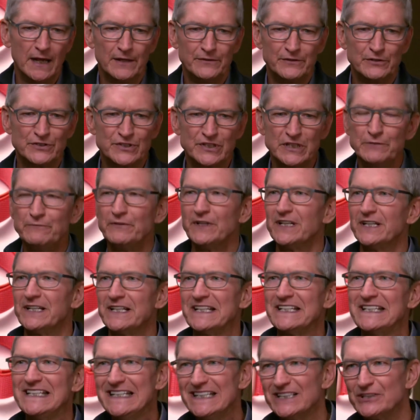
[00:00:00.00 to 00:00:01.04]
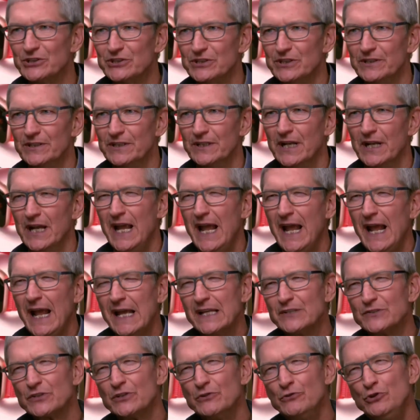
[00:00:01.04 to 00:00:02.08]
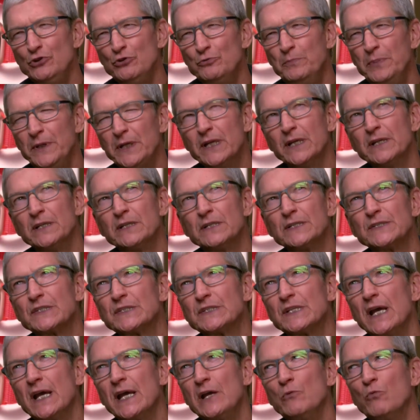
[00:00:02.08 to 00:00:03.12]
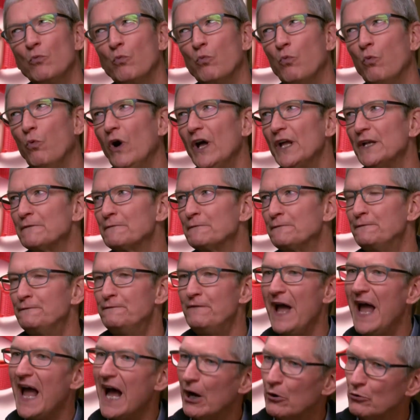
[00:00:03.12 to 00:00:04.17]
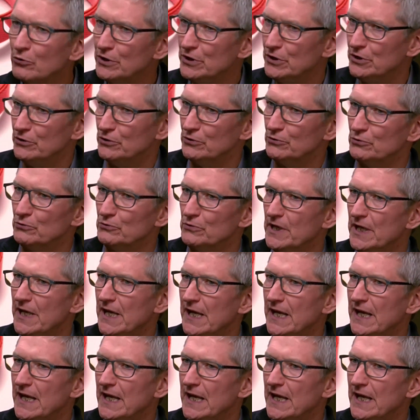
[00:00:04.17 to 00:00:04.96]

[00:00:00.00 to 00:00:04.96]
There's even an edition. And so you begin to say, what value